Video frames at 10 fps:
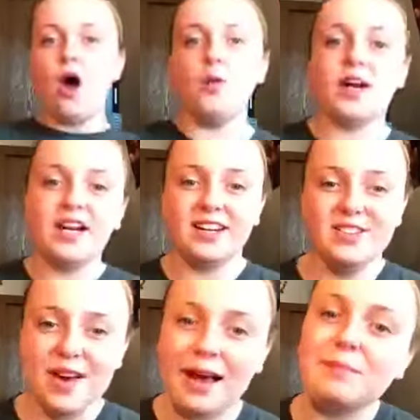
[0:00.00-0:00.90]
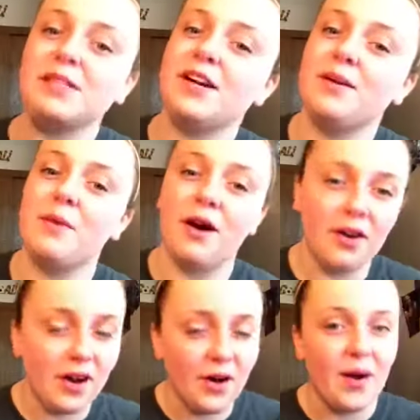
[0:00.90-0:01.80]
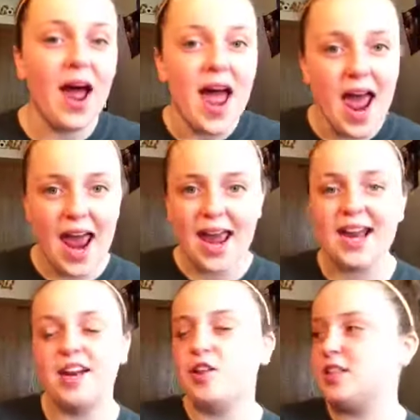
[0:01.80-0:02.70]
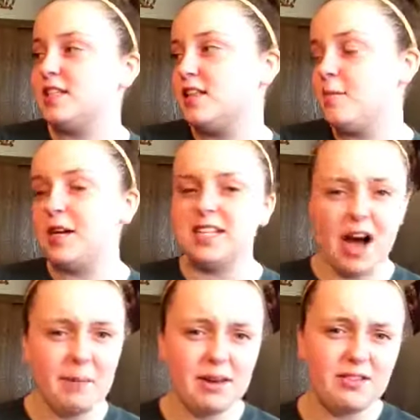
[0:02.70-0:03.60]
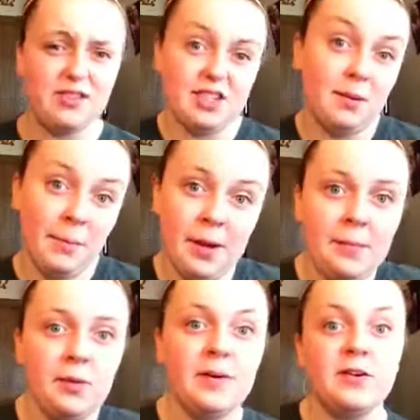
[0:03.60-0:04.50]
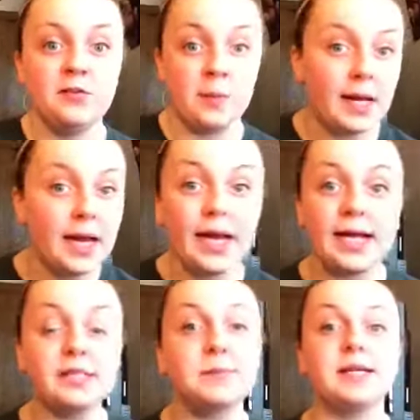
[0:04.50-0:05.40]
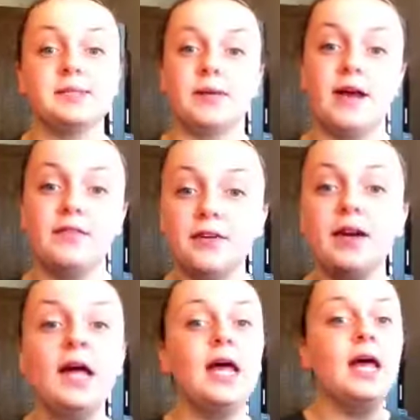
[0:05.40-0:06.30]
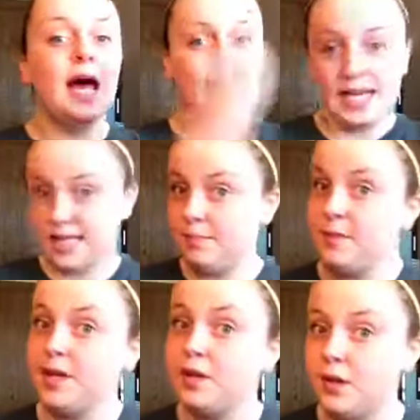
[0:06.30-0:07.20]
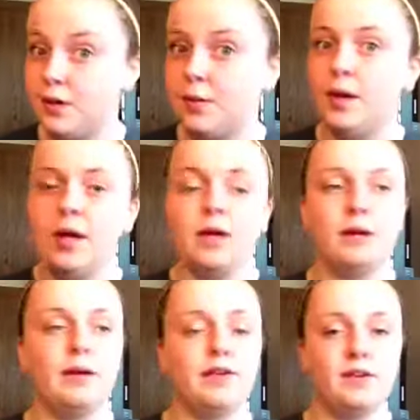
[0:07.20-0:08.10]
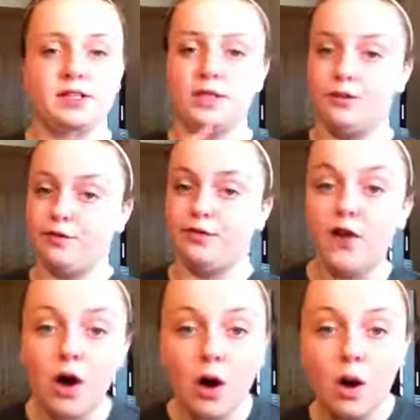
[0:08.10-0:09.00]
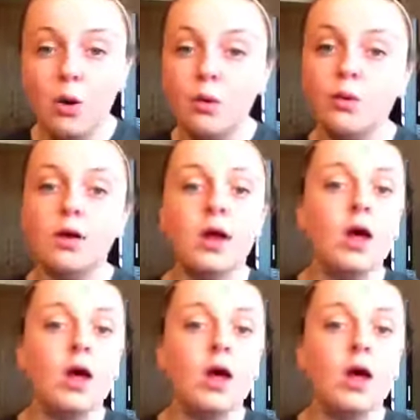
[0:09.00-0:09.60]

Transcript: we're getting a new hamster tomorrow. And I know this isn't a big topic for some people, but it, for me it is because whenever I get something new, no matter if it's a new phone,